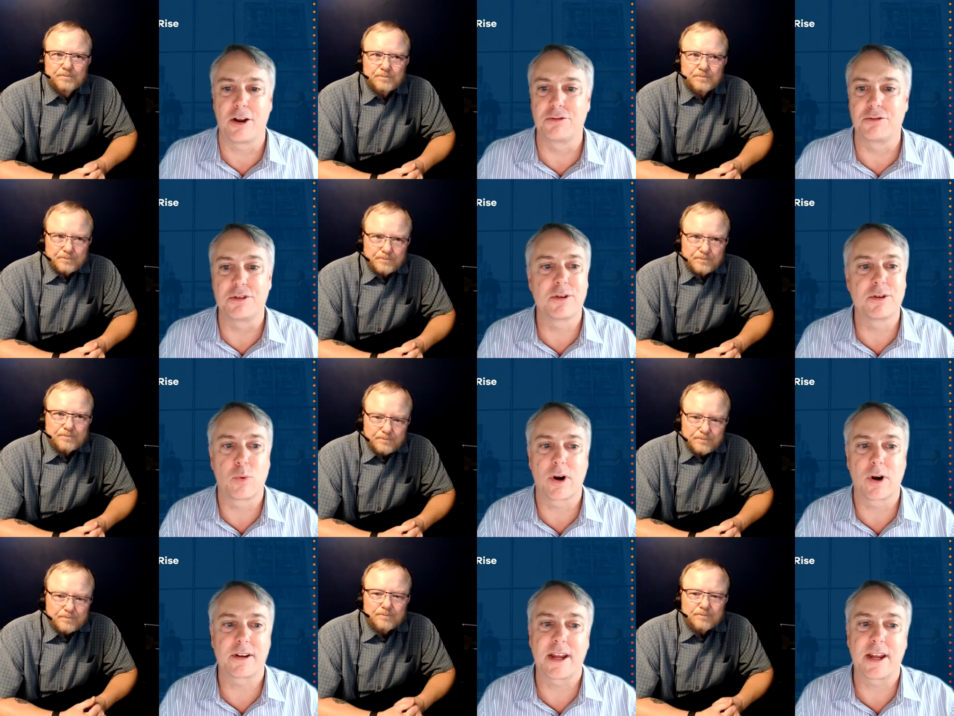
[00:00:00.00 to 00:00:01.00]
Speaker 1: you know, do the
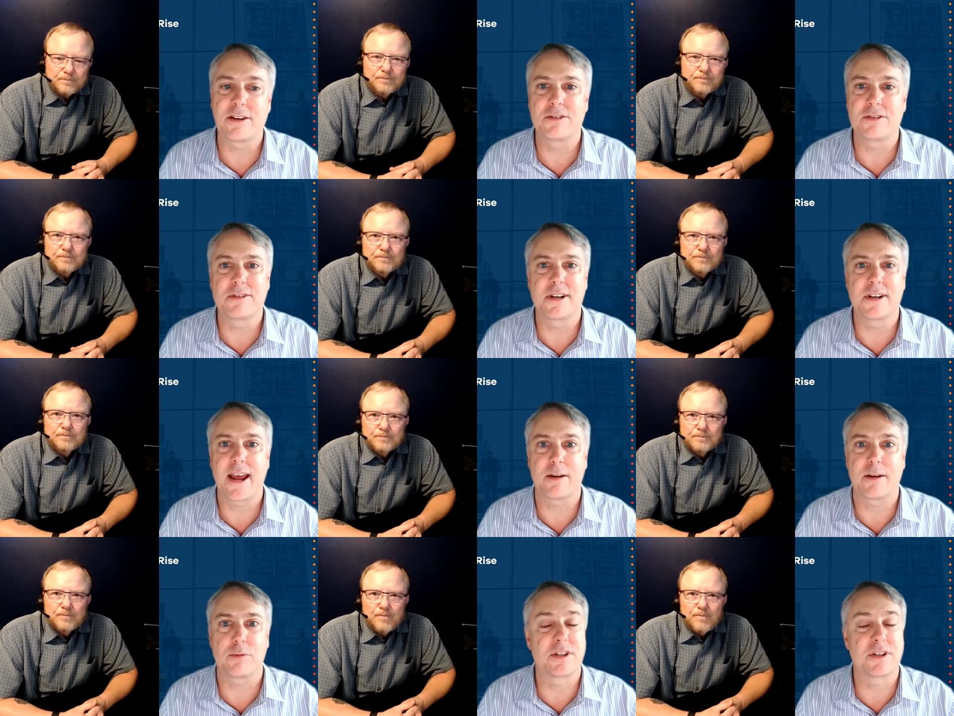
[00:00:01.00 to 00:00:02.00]
work that you do
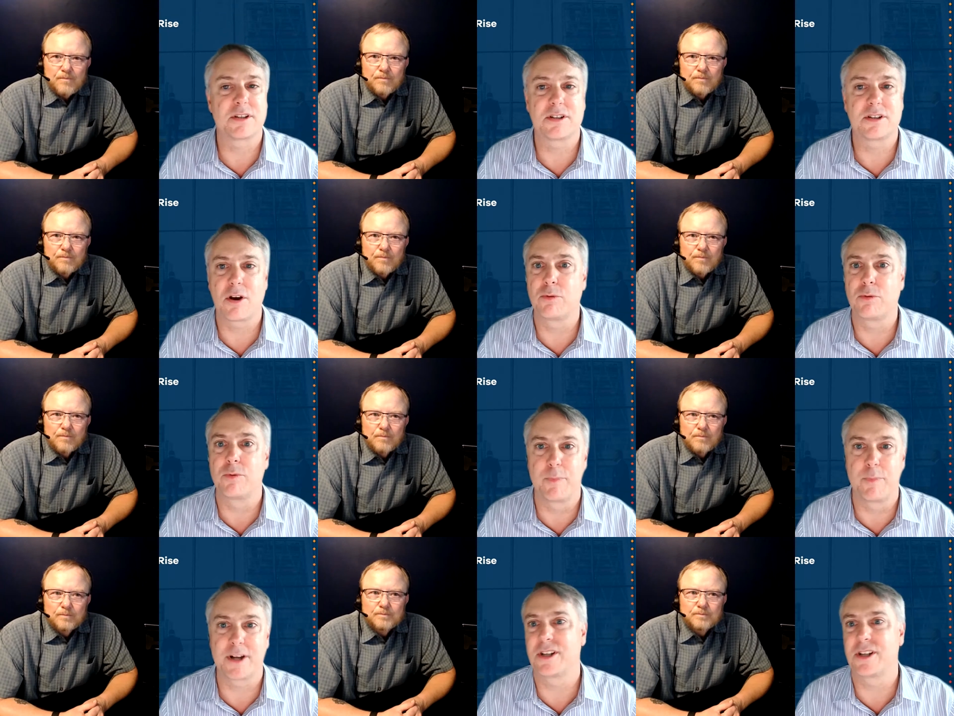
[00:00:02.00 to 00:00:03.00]
today, which is
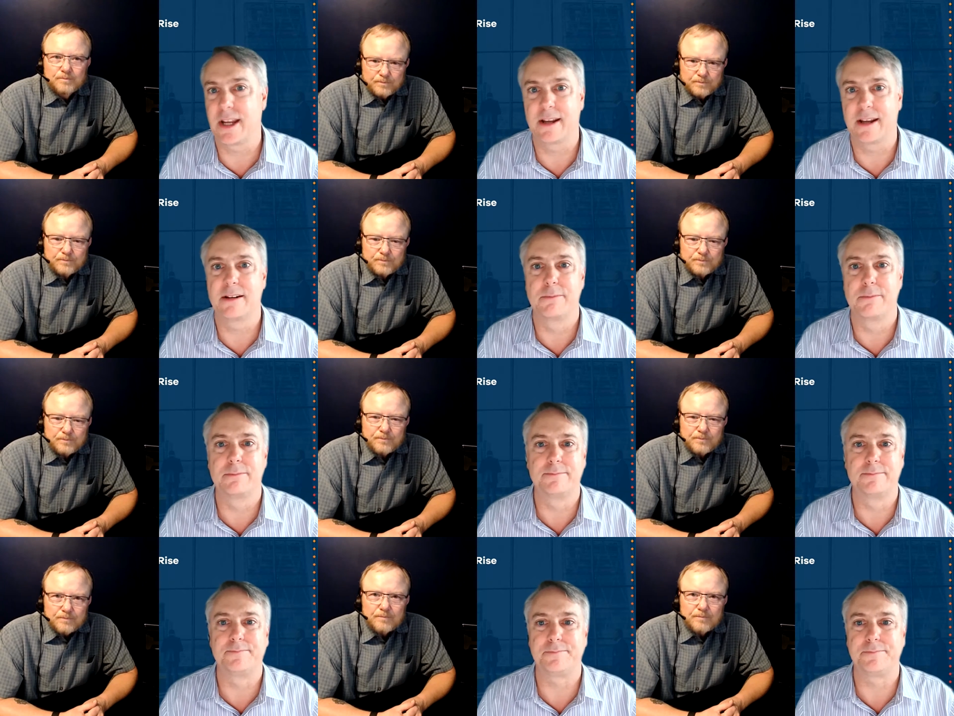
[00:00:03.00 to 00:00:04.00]
so much needed.
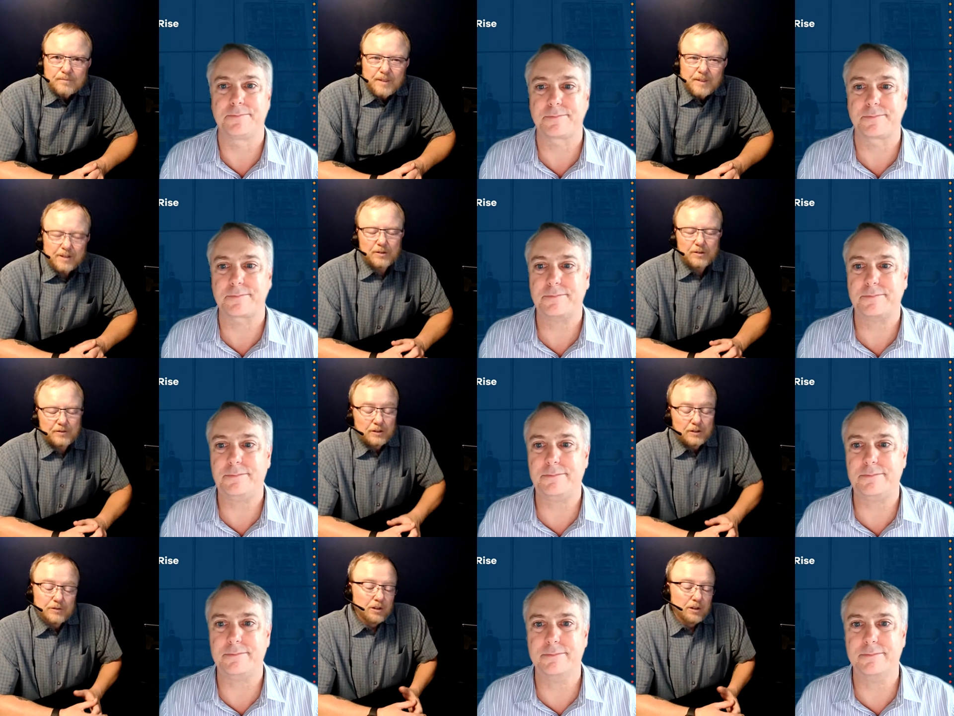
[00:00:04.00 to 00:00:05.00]
Speaker 2: Thank you.
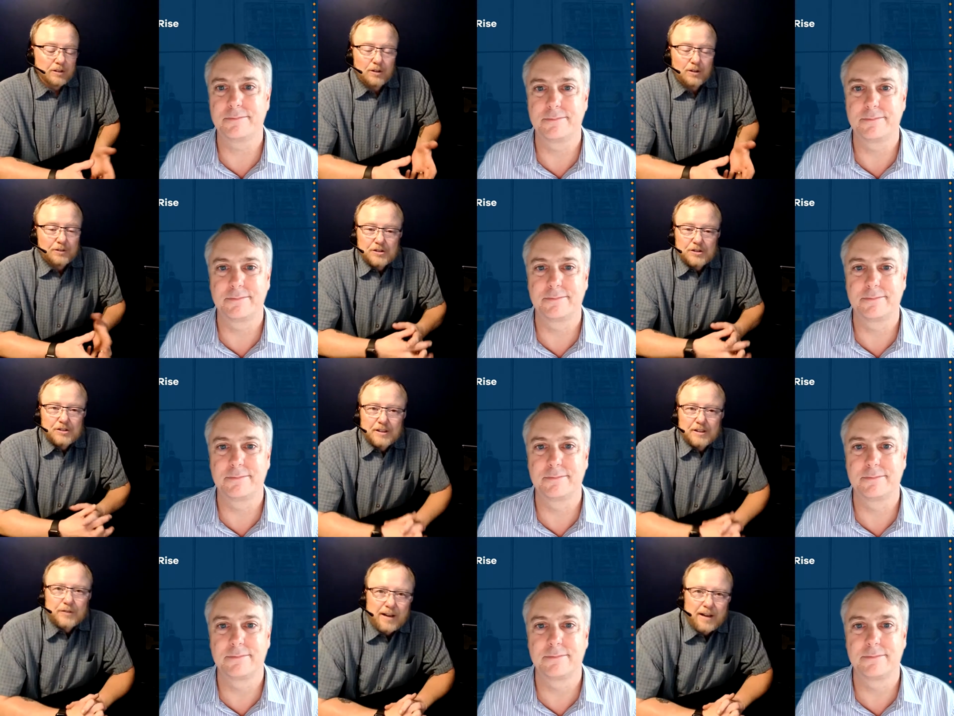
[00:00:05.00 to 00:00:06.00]
First of all, Carl, just
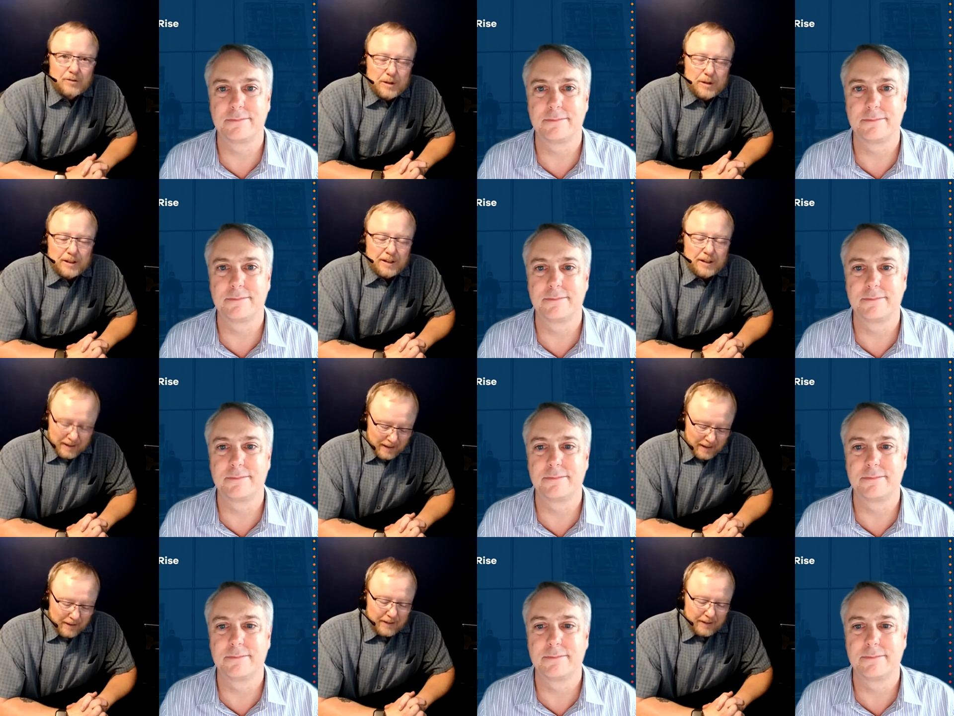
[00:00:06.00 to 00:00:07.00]
thanks for having me and
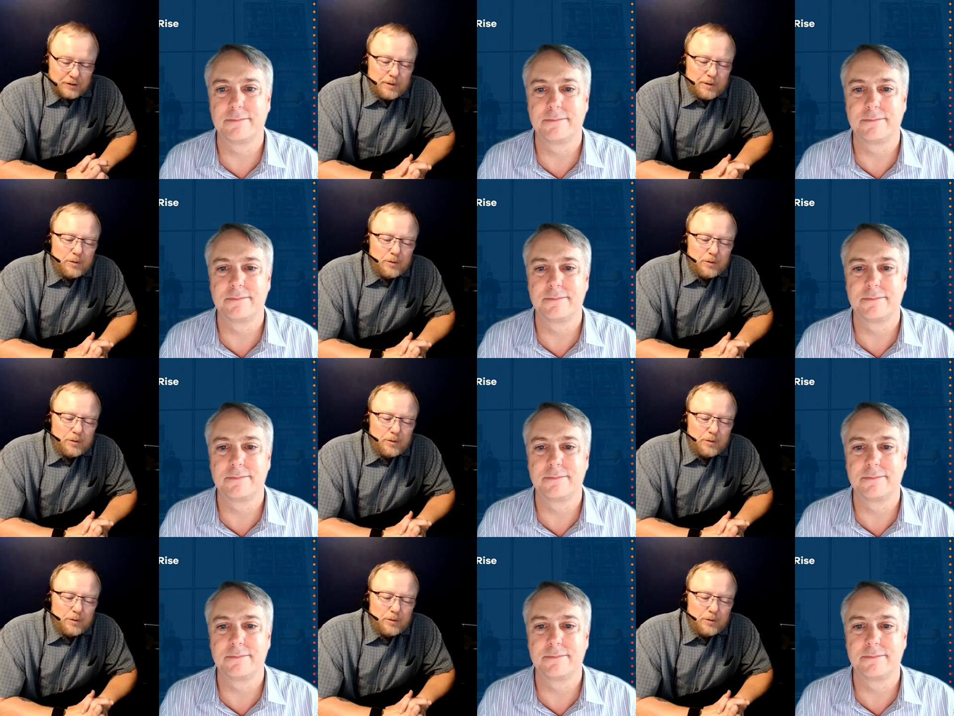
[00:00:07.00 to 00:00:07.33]
thanks for